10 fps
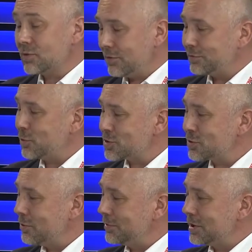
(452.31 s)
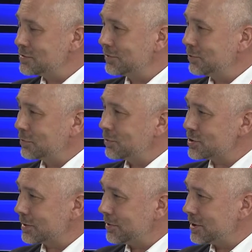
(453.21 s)
well, of course, in combination with a good
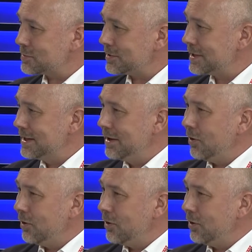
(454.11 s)
project management,